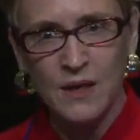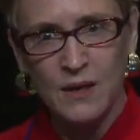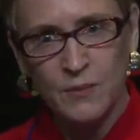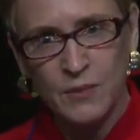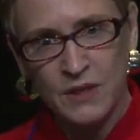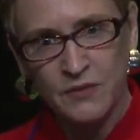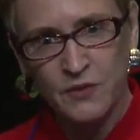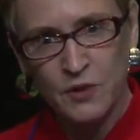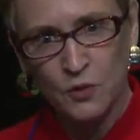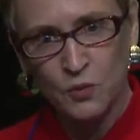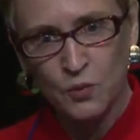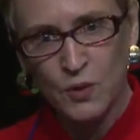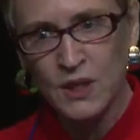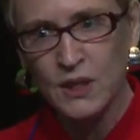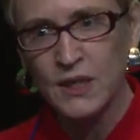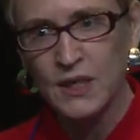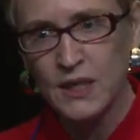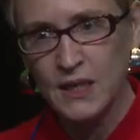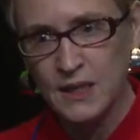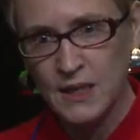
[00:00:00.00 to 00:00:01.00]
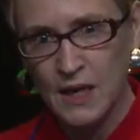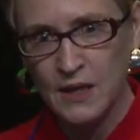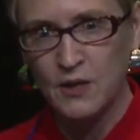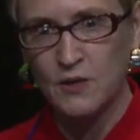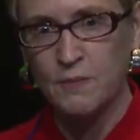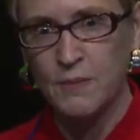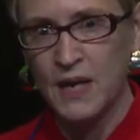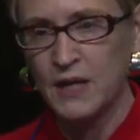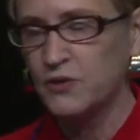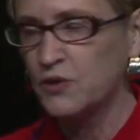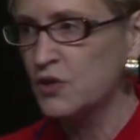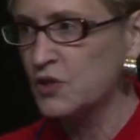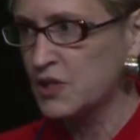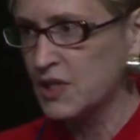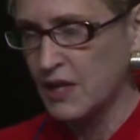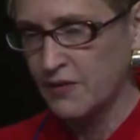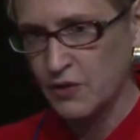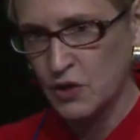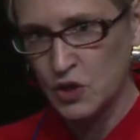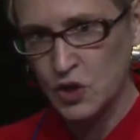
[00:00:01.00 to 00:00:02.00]
but if you really get your metrics and
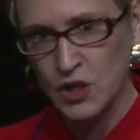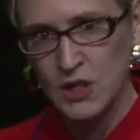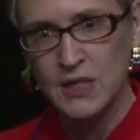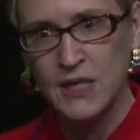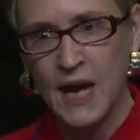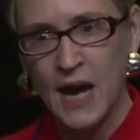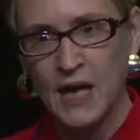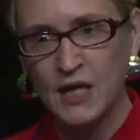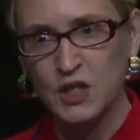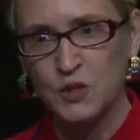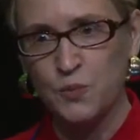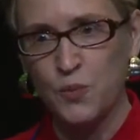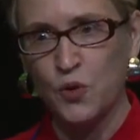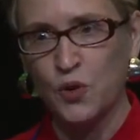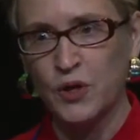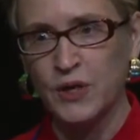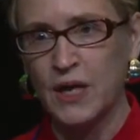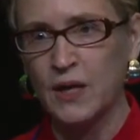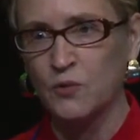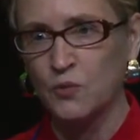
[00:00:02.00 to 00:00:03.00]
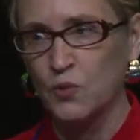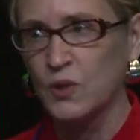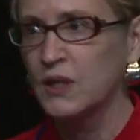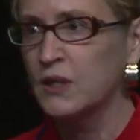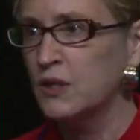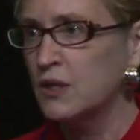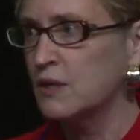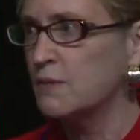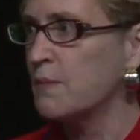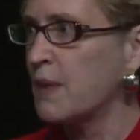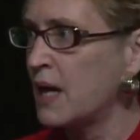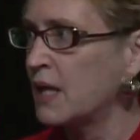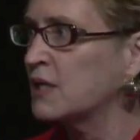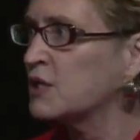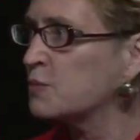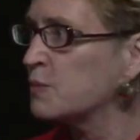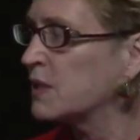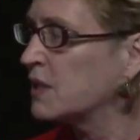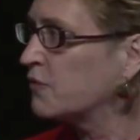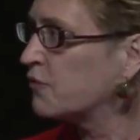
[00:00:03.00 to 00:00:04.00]
have a good dashboard and really good
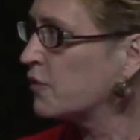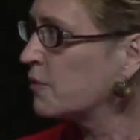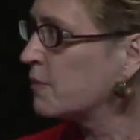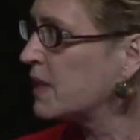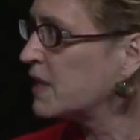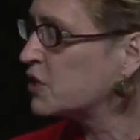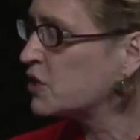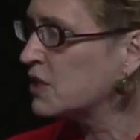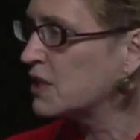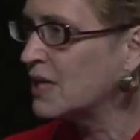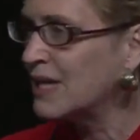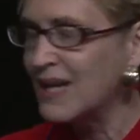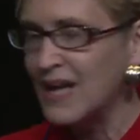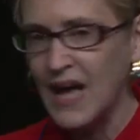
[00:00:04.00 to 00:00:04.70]
management information,